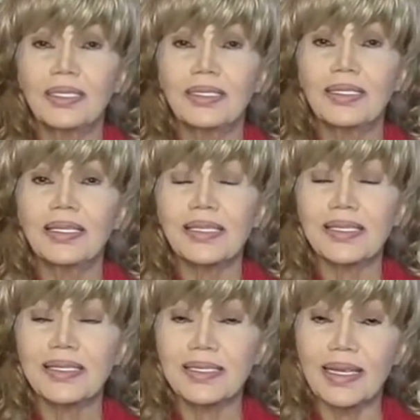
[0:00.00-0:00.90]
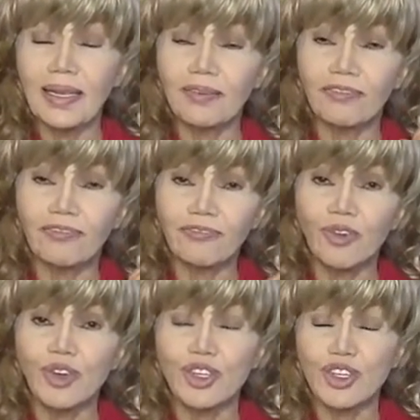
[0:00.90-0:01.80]
This is
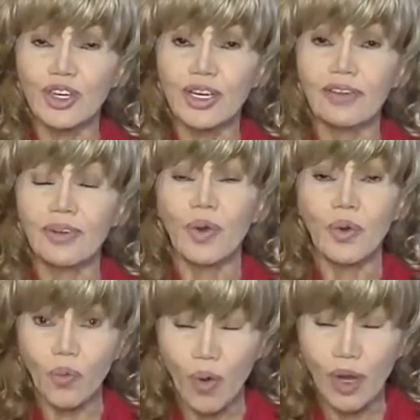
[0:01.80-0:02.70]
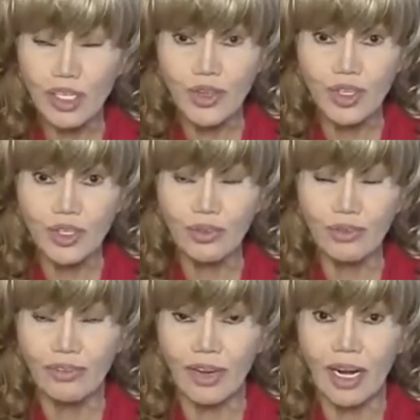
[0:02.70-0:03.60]
enforced on everyone. What do you do
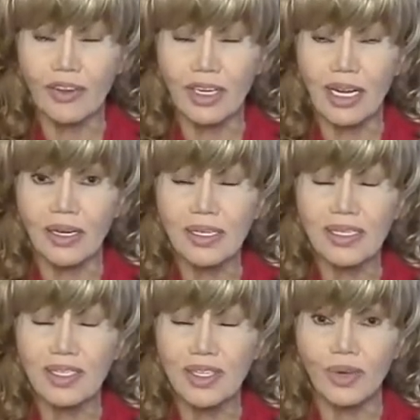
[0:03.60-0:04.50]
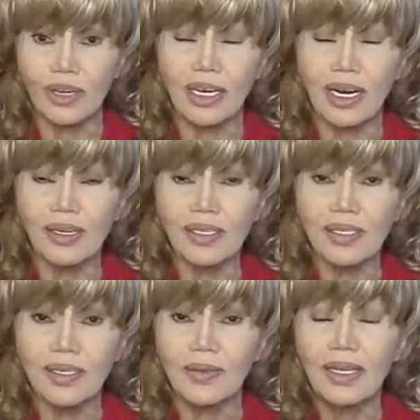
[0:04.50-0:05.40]
for 100 hours, 200
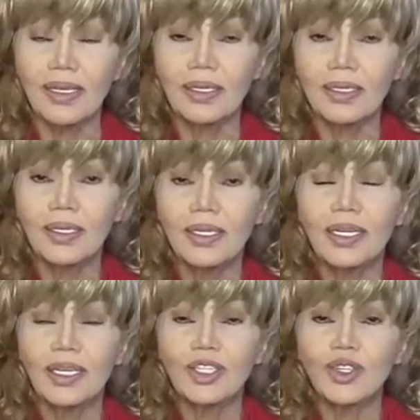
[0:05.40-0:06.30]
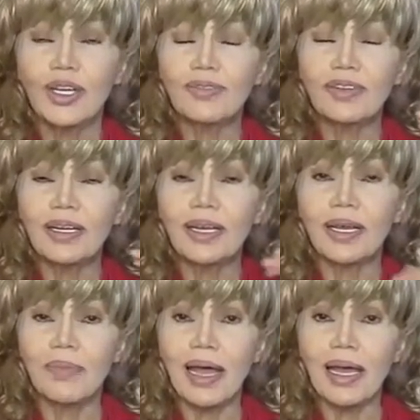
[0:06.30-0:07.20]
hours? you're given a
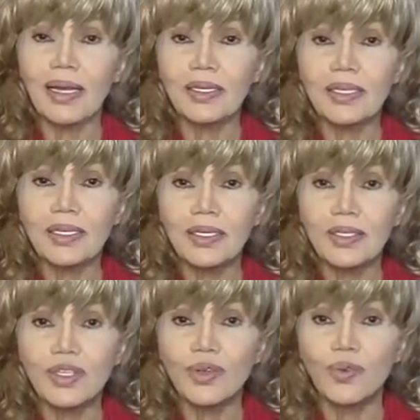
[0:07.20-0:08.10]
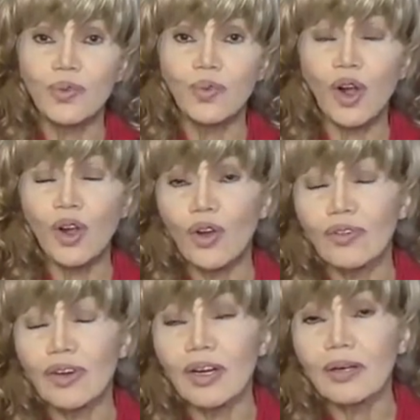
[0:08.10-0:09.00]
command to walk
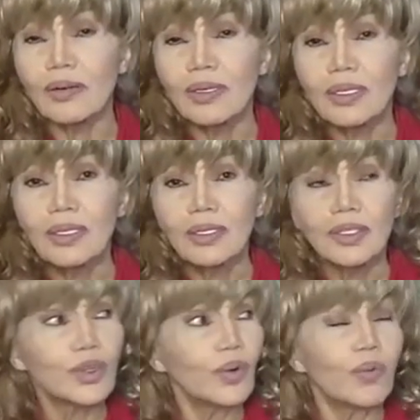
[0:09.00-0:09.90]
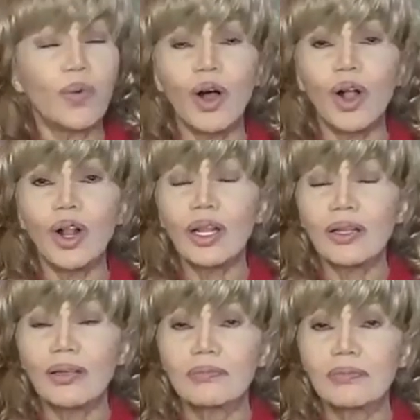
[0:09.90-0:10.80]
over to a wall,
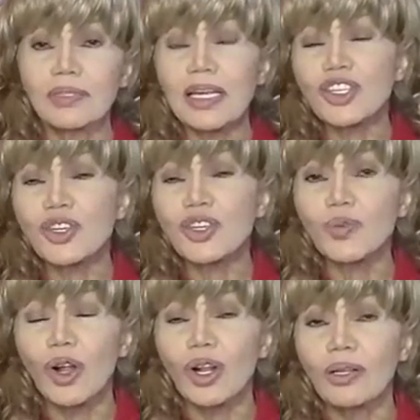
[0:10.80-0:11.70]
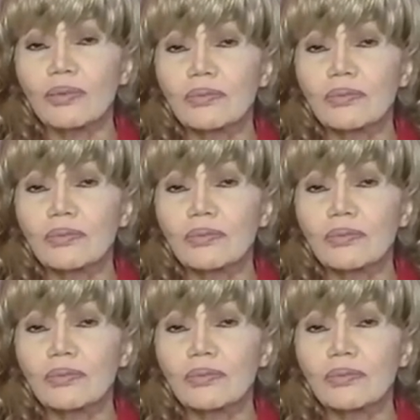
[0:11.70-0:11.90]
touch a wall,